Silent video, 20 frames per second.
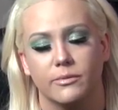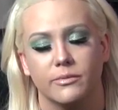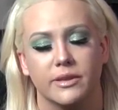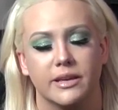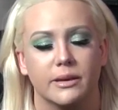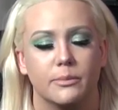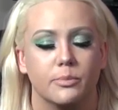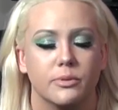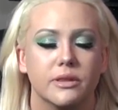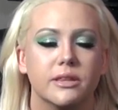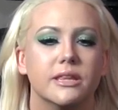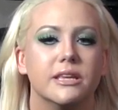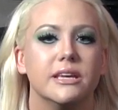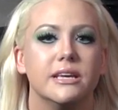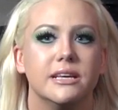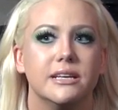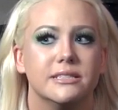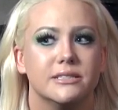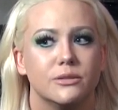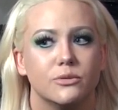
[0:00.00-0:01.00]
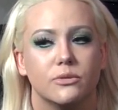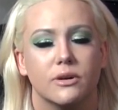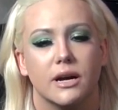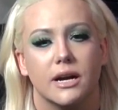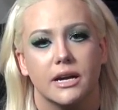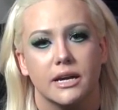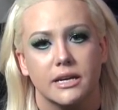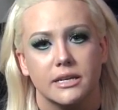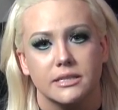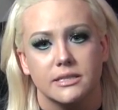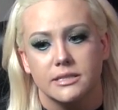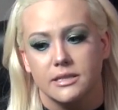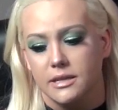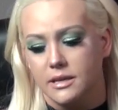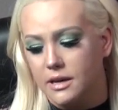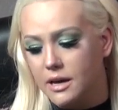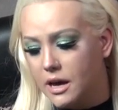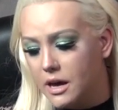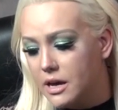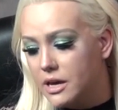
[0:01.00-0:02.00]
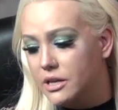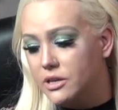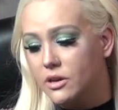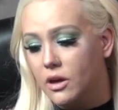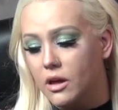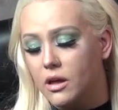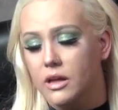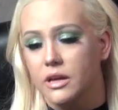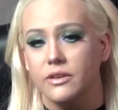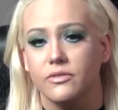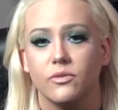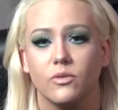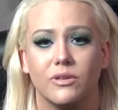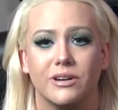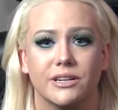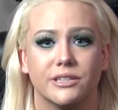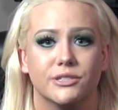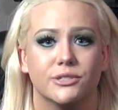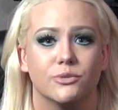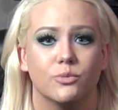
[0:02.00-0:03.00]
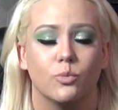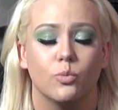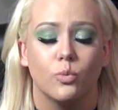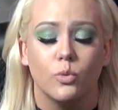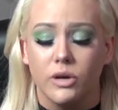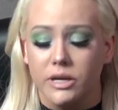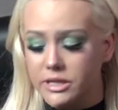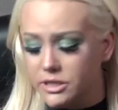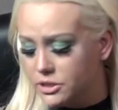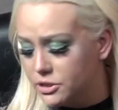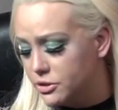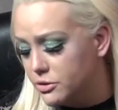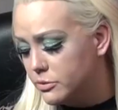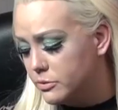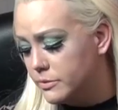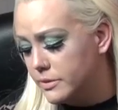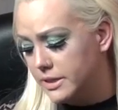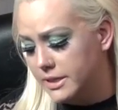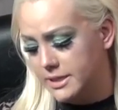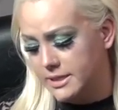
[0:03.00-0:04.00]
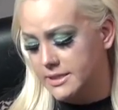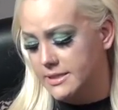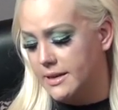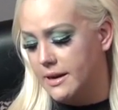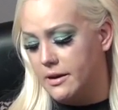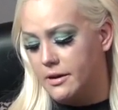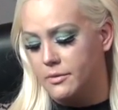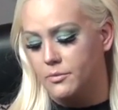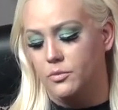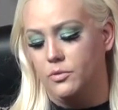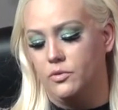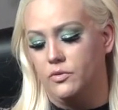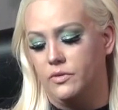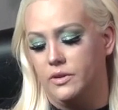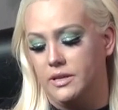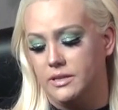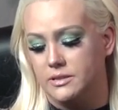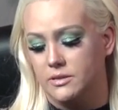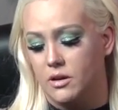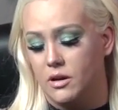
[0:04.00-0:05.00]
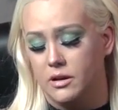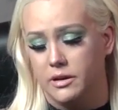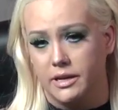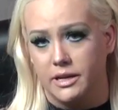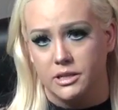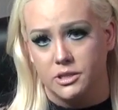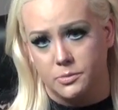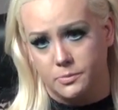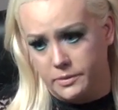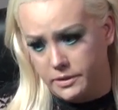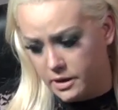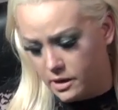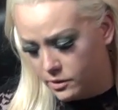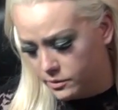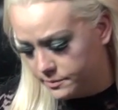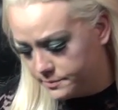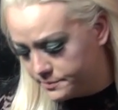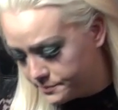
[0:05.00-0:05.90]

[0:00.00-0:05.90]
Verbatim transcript: I'm like, please you guys Y'all have watched one too many scary movies on HBO.